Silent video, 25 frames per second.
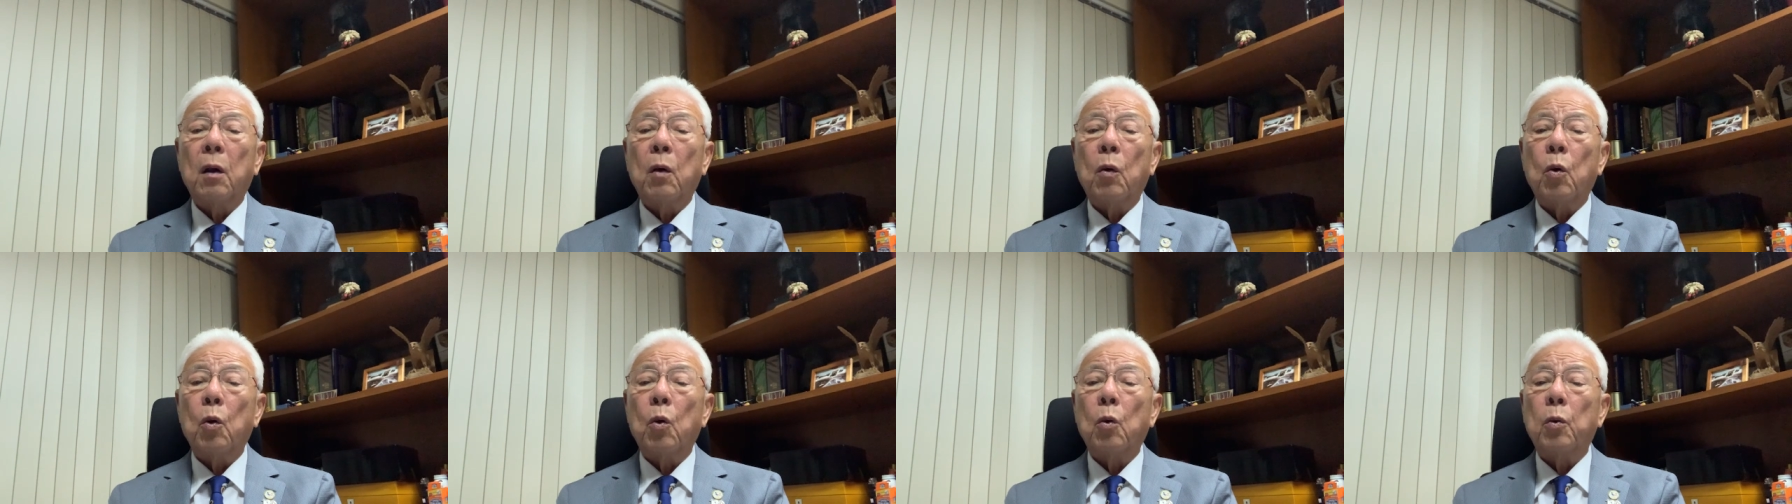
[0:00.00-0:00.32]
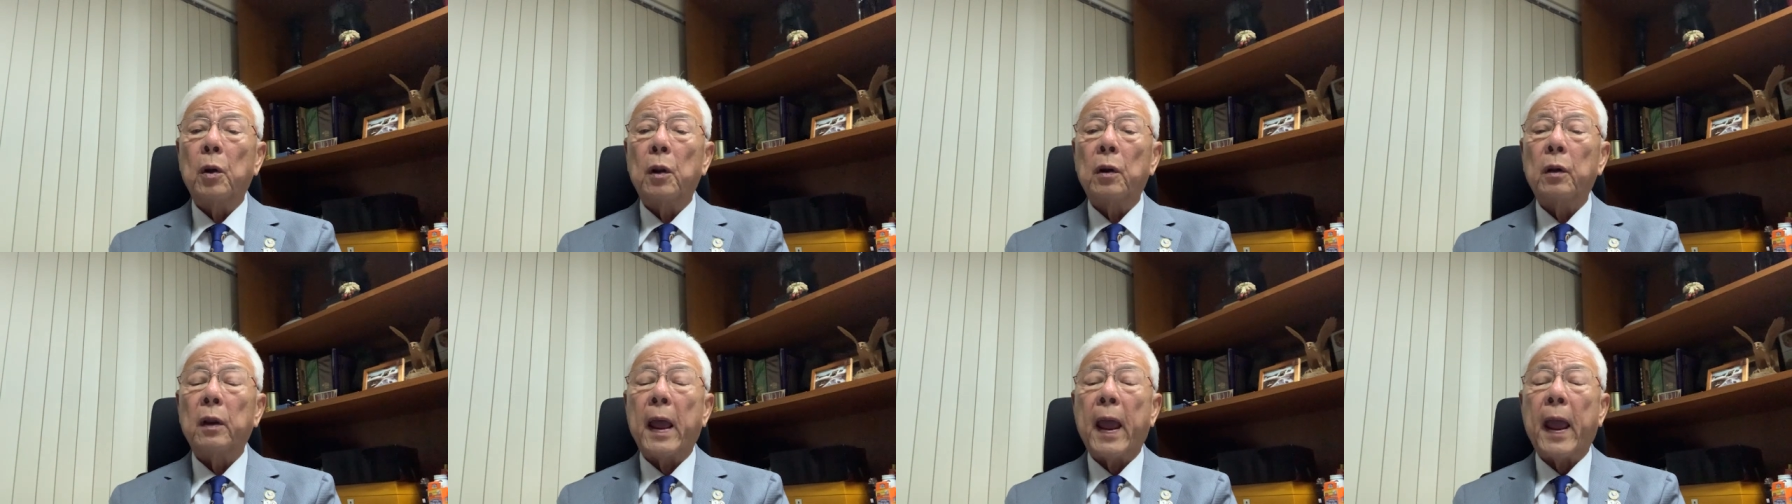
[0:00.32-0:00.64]
who
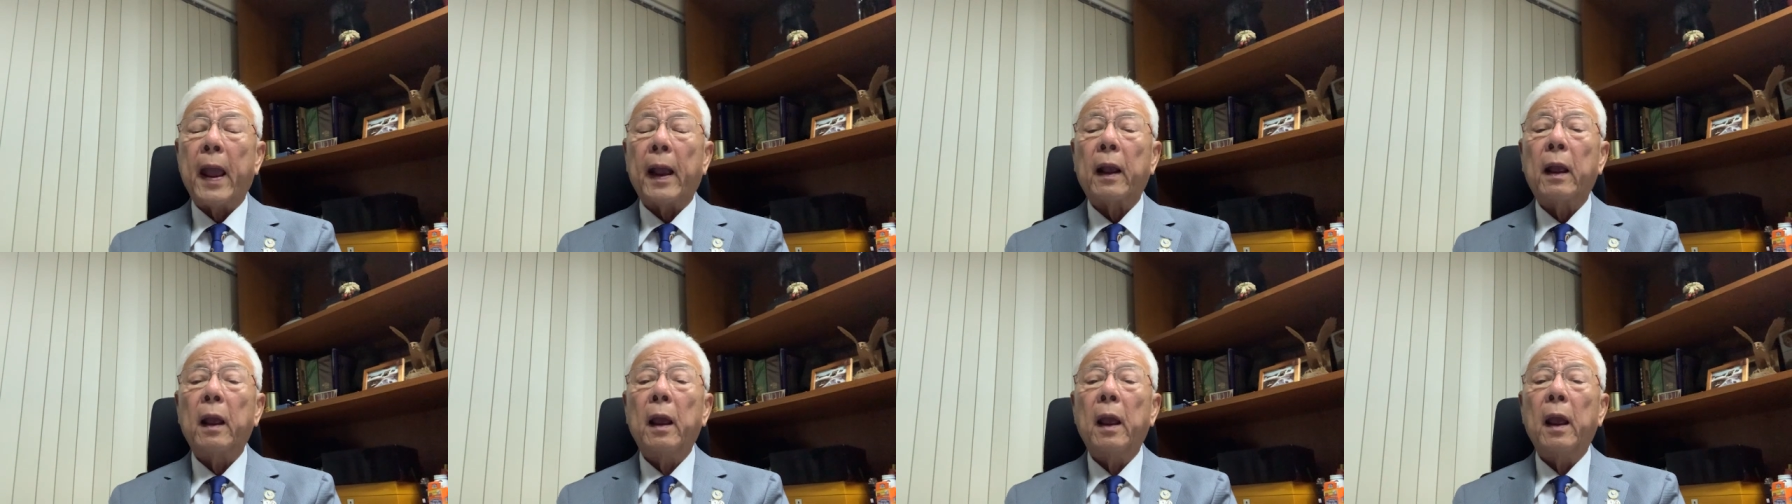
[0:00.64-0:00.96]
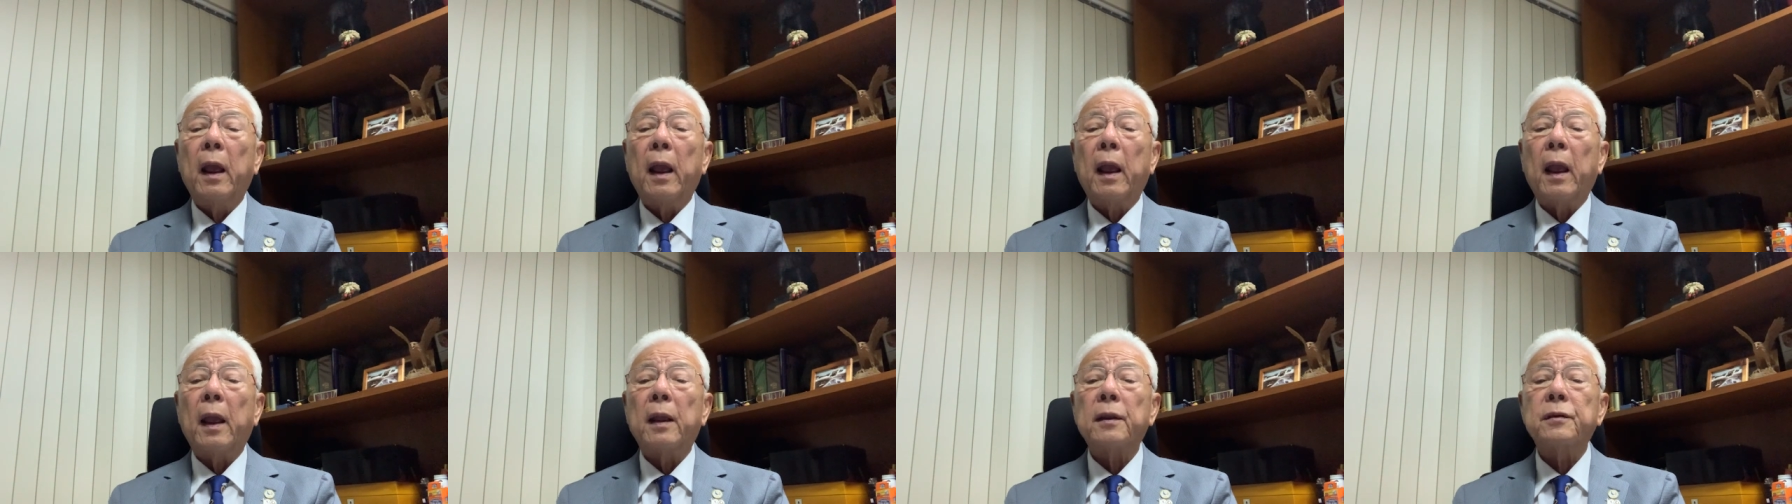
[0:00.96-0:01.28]
will act
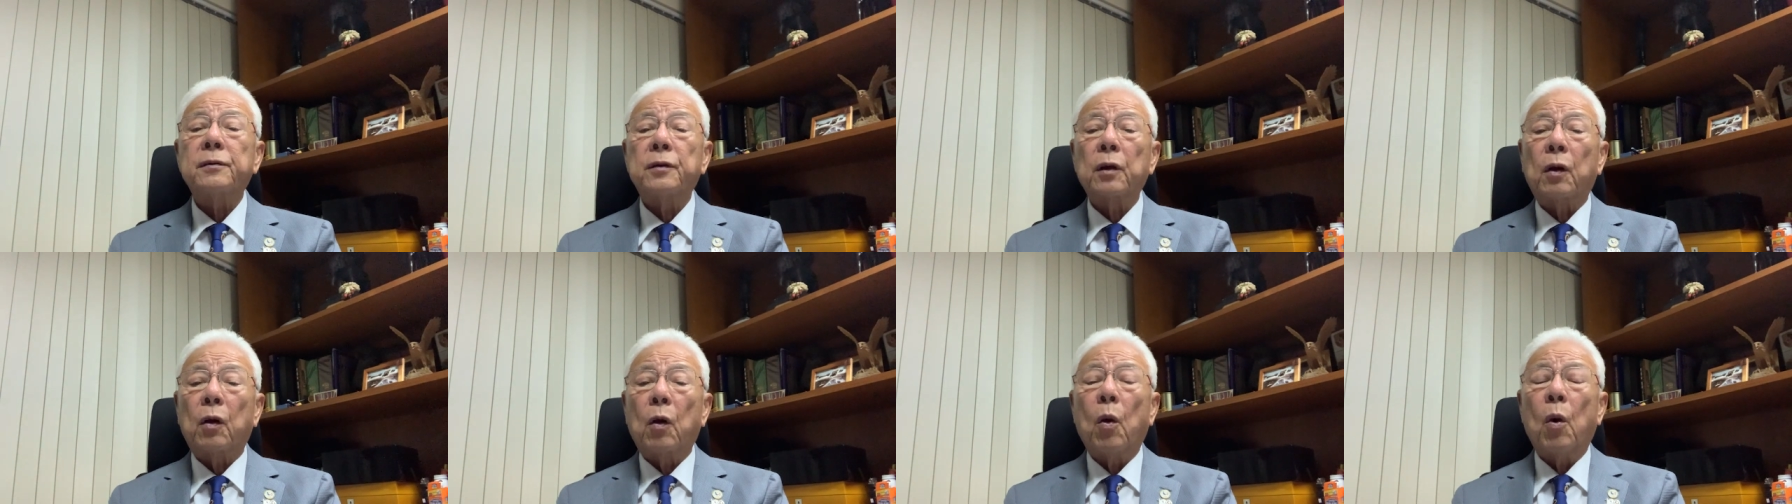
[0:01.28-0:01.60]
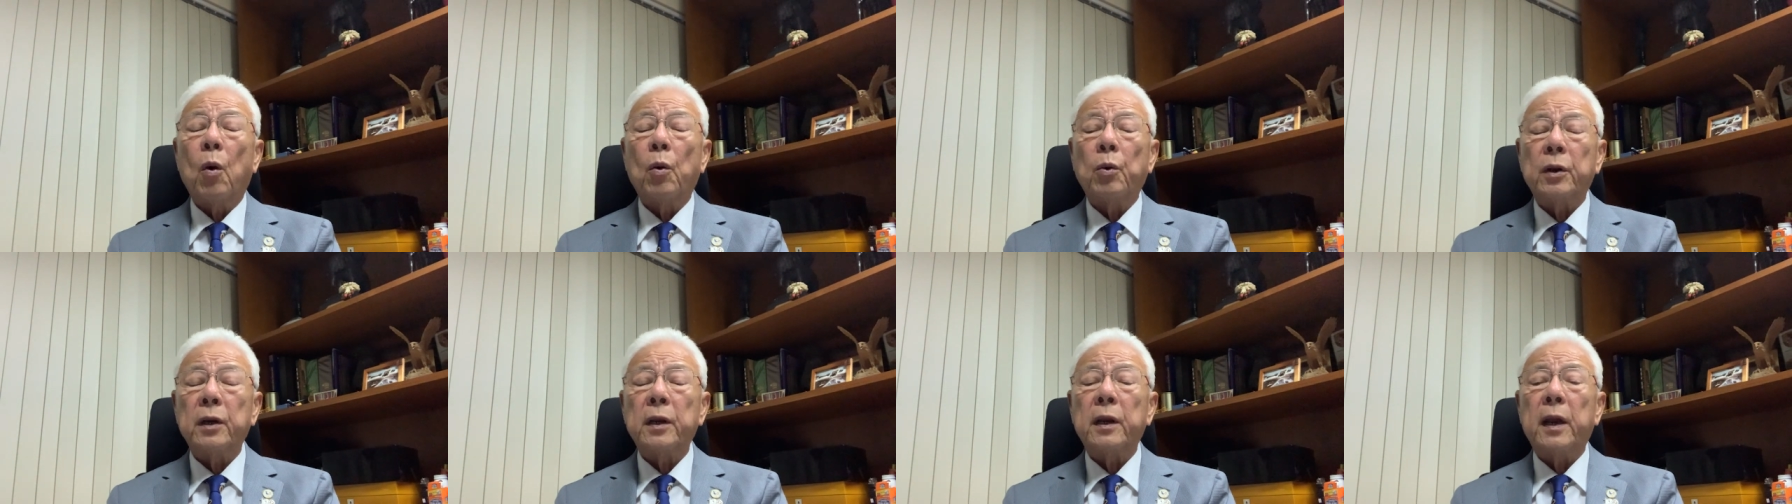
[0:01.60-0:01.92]
as the
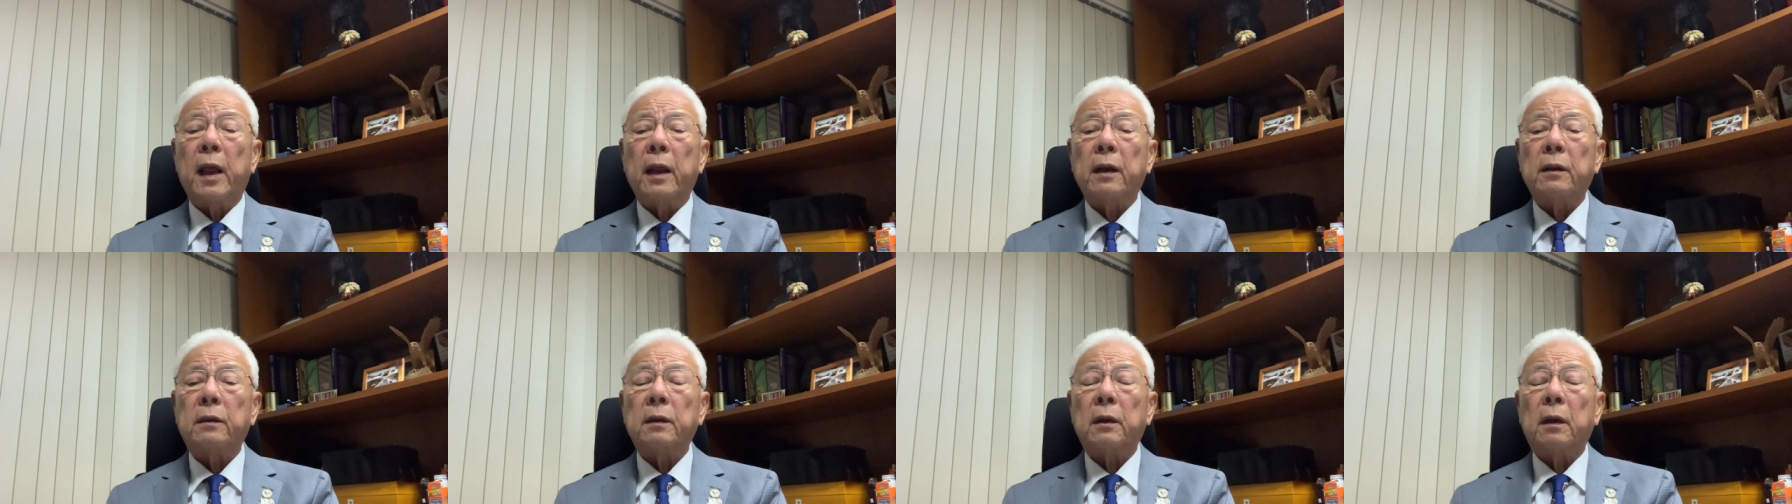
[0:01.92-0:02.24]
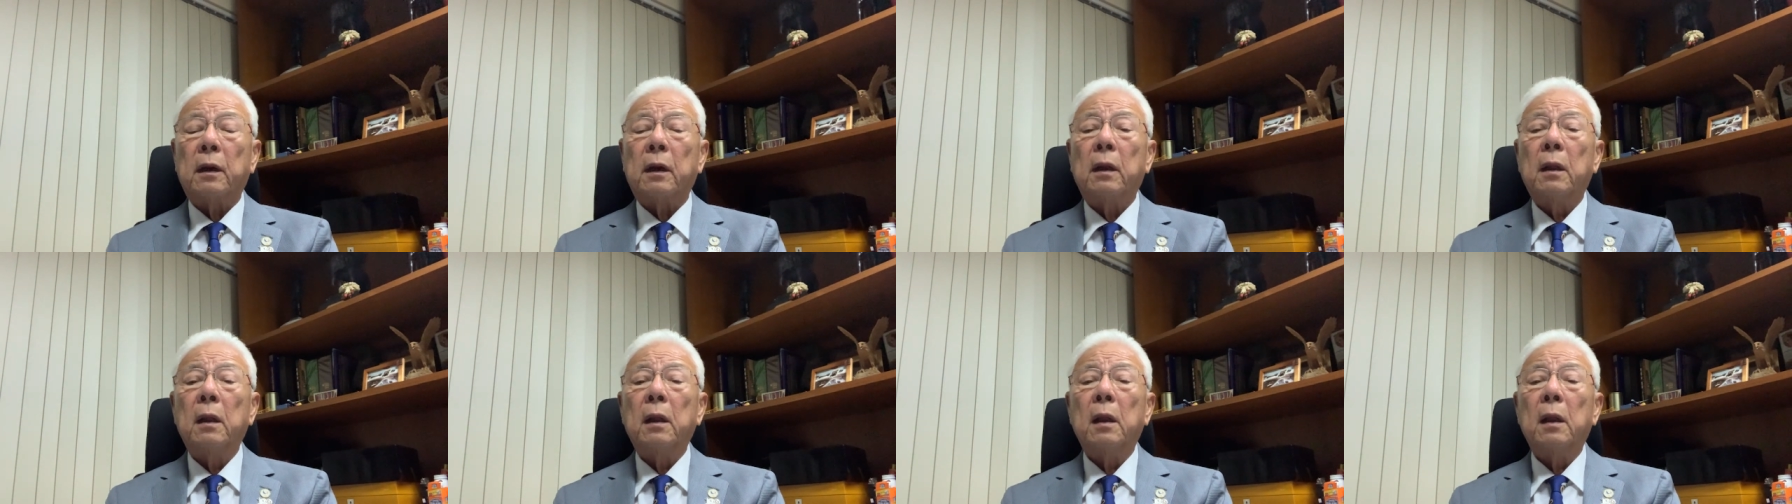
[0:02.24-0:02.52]
coordinator,